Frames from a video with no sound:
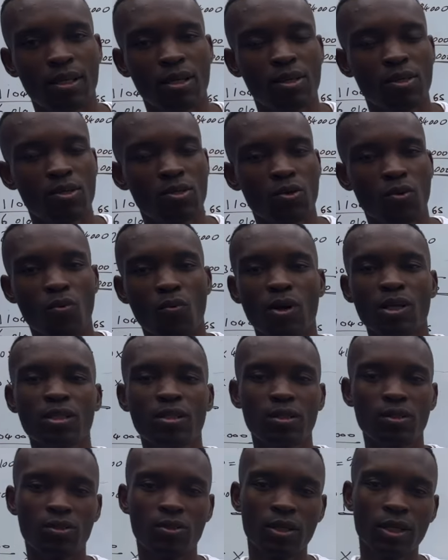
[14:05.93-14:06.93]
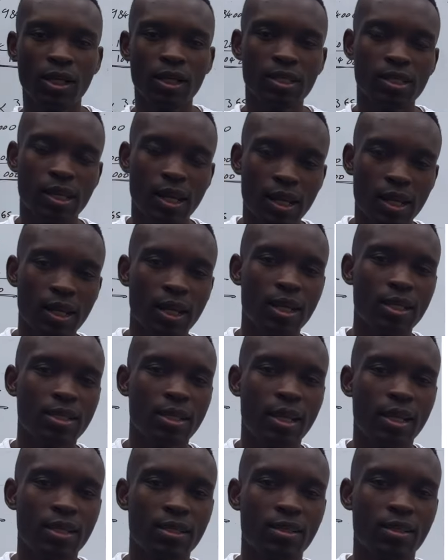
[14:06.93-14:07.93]
So once you join extra class,
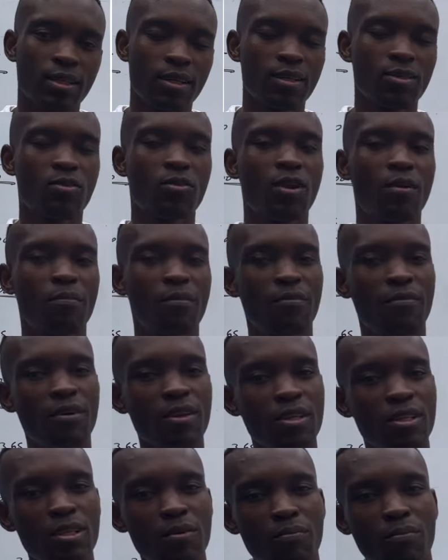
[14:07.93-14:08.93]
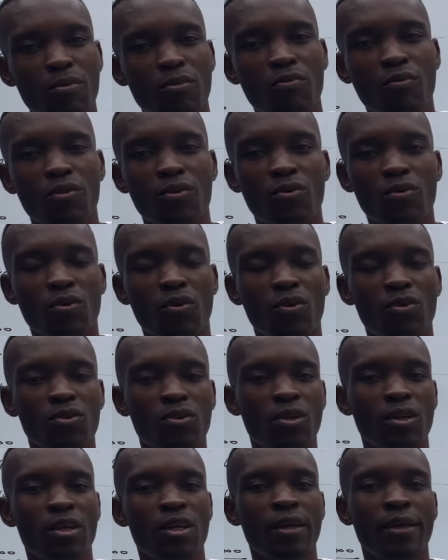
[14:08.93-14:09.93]
guys, it's gonna be very simple for you, because
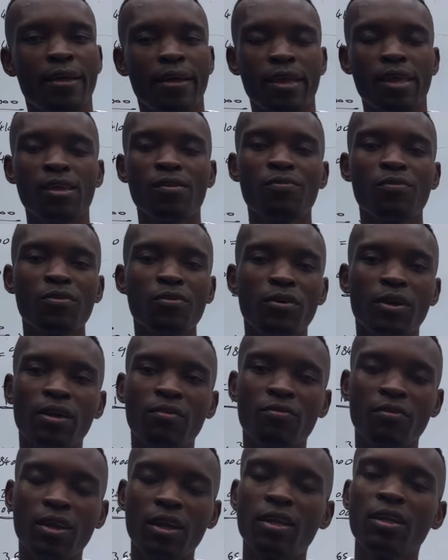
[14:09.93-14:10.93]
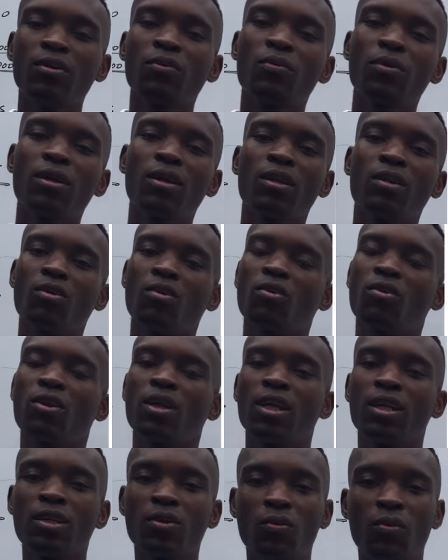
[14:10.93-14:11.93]
if you have any query or
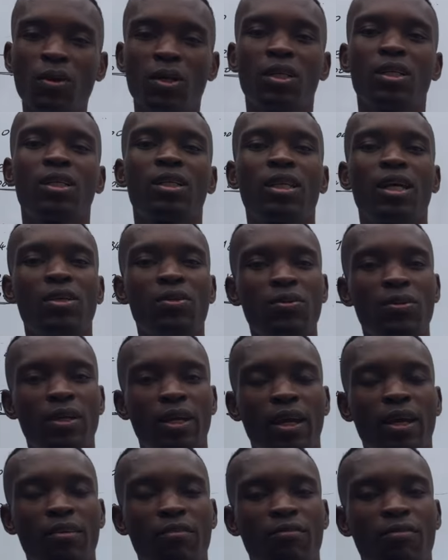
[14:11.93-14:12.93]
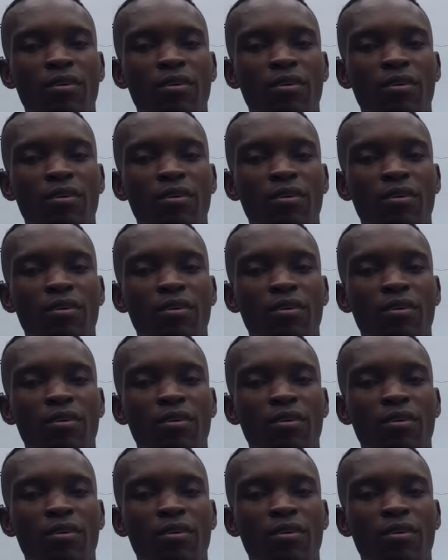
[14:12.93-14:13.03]
any question that you have,